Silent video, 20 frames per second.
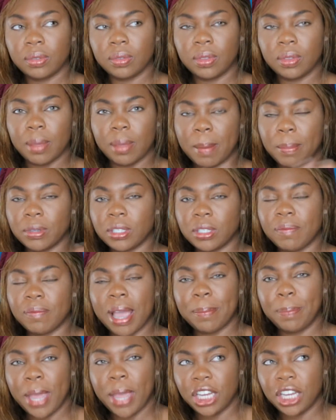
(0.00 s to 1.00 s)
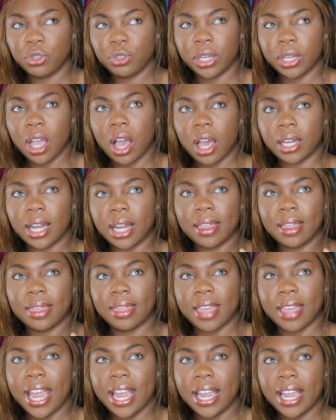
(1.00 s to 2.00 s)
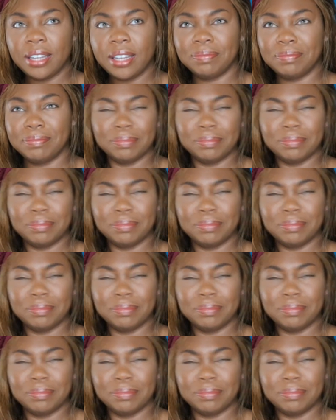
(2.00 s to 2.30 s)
the members of my Patreon, they